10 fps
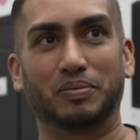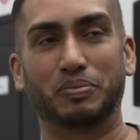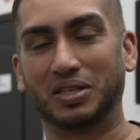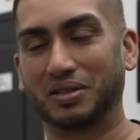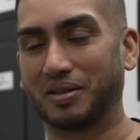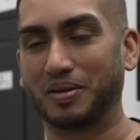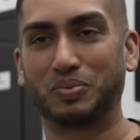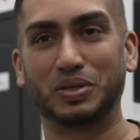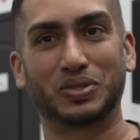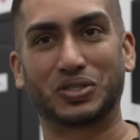Built them,
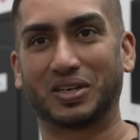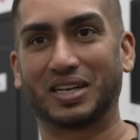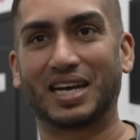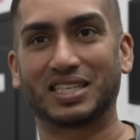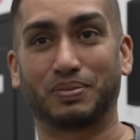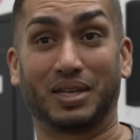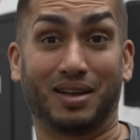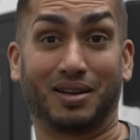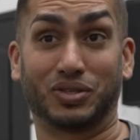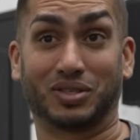people started asking me, hey,
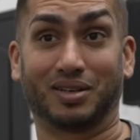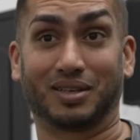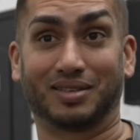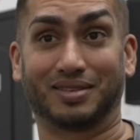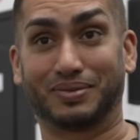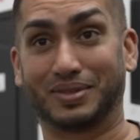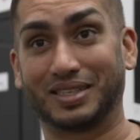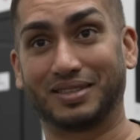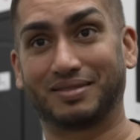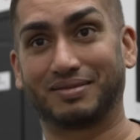are you selling it? And I'm
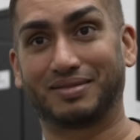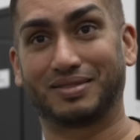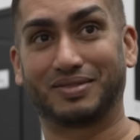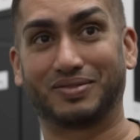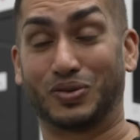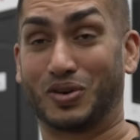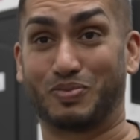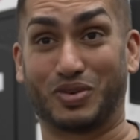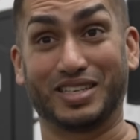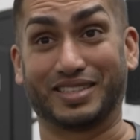like, for the right
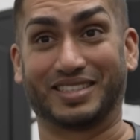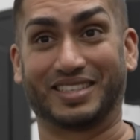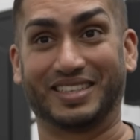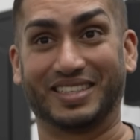price, I'll sell